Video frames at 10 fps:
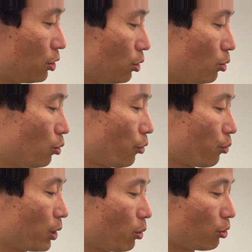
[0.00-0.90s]
To
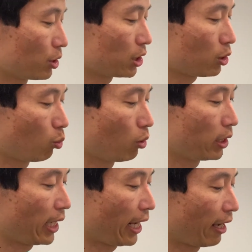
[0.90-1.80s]
3/4 inch to
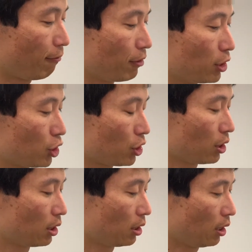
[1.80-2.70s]
1/2
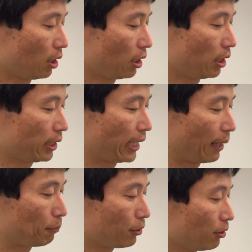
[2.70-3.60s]
inch
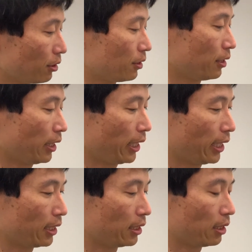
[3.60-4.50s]
adapter,
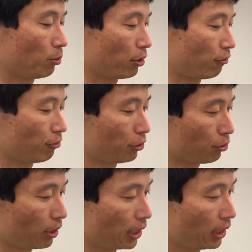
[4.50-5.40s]
and with our
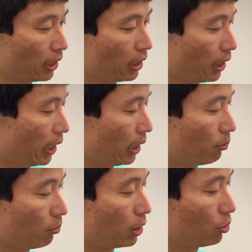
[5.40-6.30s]
filter on it. And
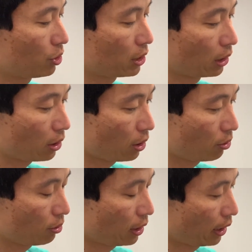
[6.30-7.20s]
then we use
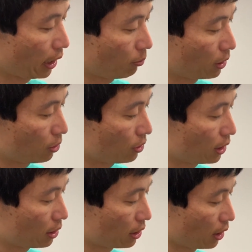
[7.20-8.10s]
silicone, and we use
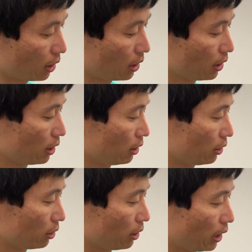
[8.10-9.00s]
these
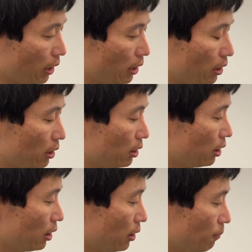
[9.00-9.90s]
little
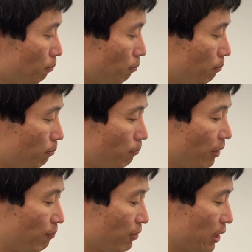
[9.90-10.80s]

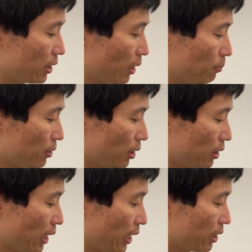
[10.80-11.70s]
pipe fitting type
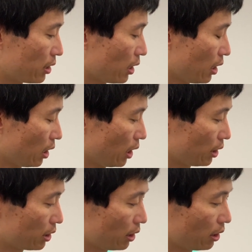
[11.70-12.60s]
ties
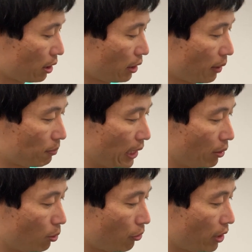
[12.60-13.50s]
to clamp down
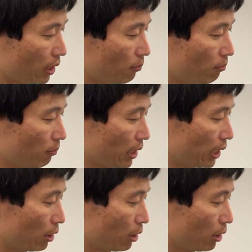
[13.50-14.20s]
the whole thing and make it